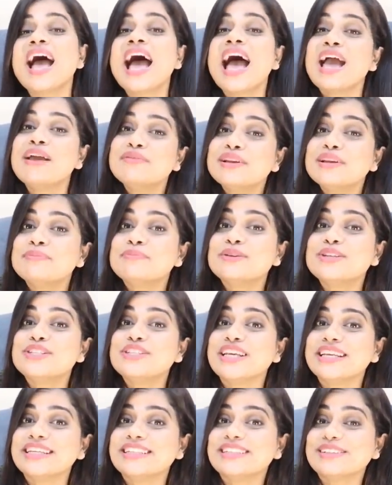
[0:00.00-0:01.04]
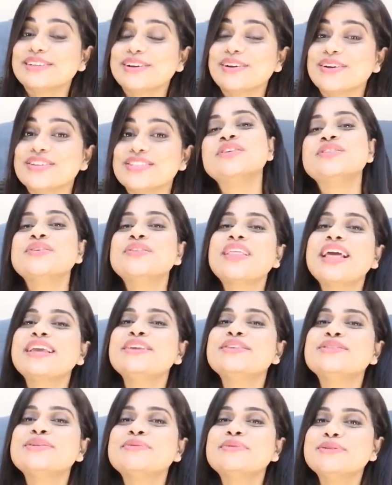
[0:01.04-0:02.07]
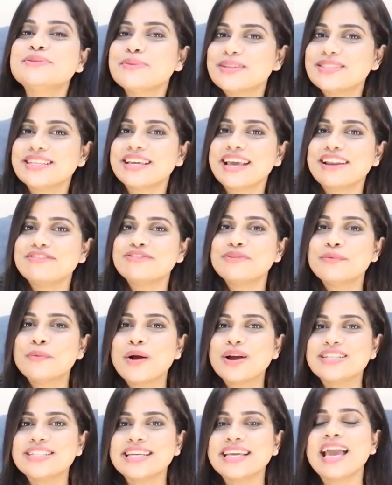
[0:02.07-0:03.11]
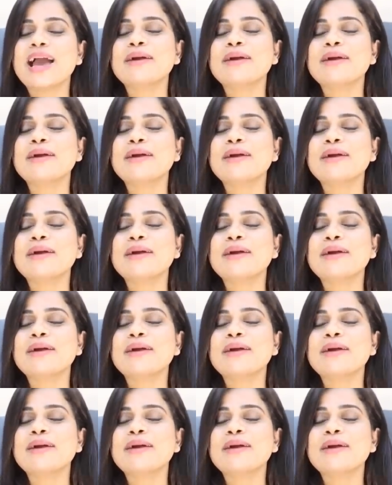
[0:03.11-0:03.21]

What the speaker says: I will appreciate it a lot. So thank you so much once again for watching.